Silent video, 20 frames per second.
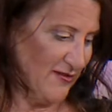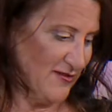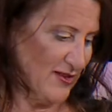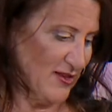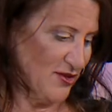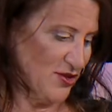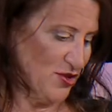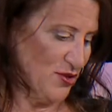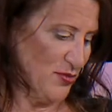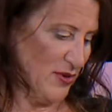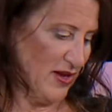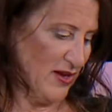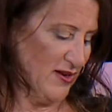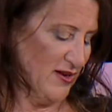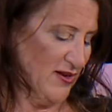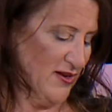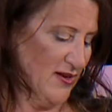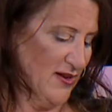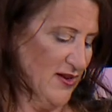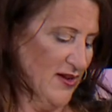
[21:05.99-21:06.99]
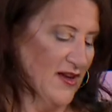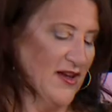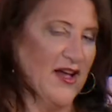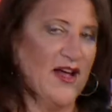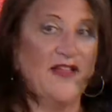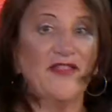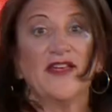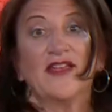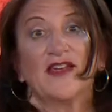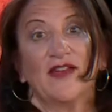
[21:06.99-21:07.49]
That's too bad.
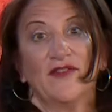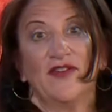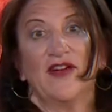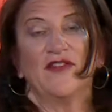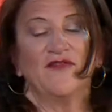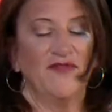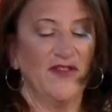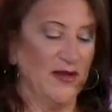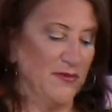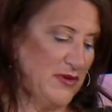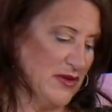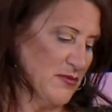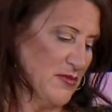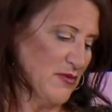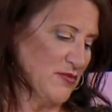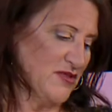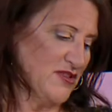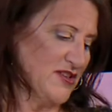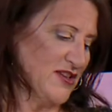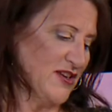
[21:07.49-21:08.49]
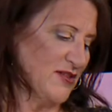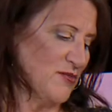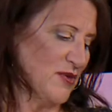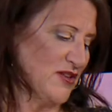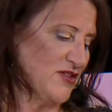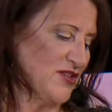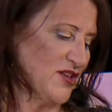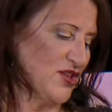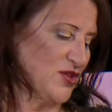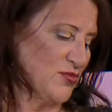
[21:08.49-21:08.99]
And then I've had family members take my
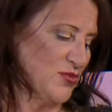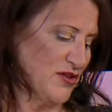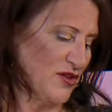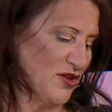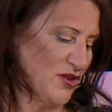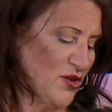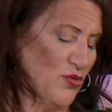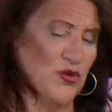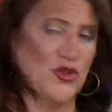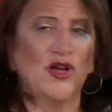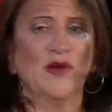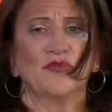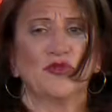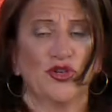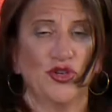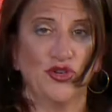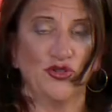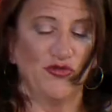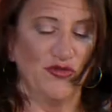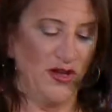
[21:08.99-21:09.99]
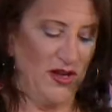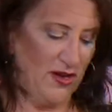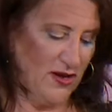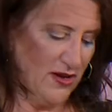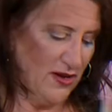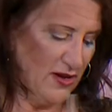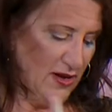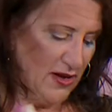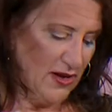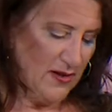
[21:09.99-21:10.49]
sketchbook and go, well, I'm going to do that.
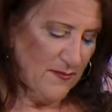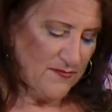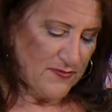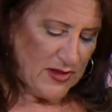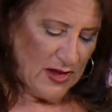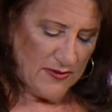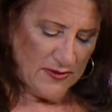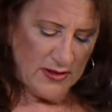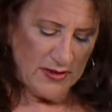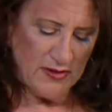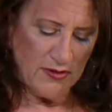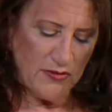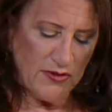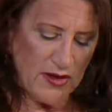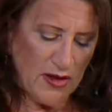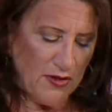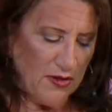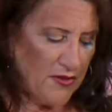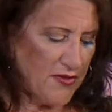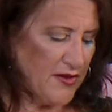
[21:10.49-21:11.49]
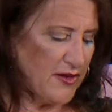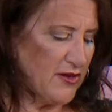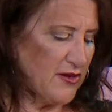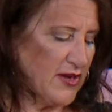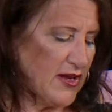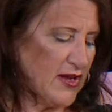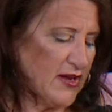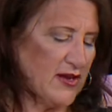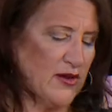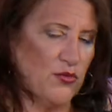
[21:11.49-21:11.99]
And then the other thing you
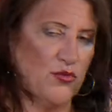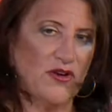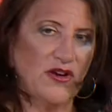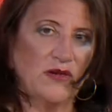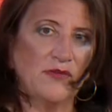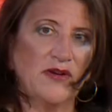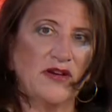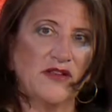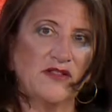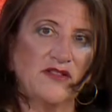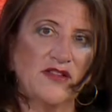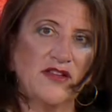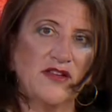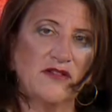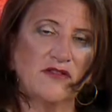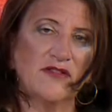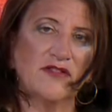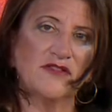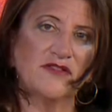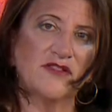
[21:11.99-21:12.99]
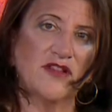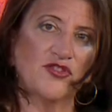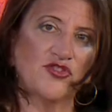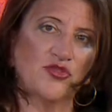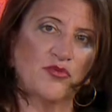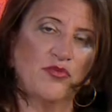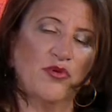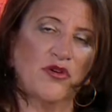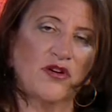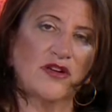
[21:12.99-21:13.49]
can't get worried about is here is Central
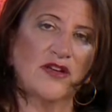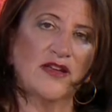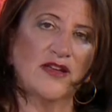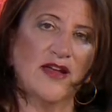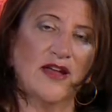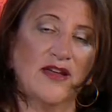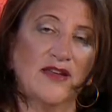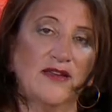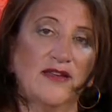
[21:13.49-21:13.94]
Park again.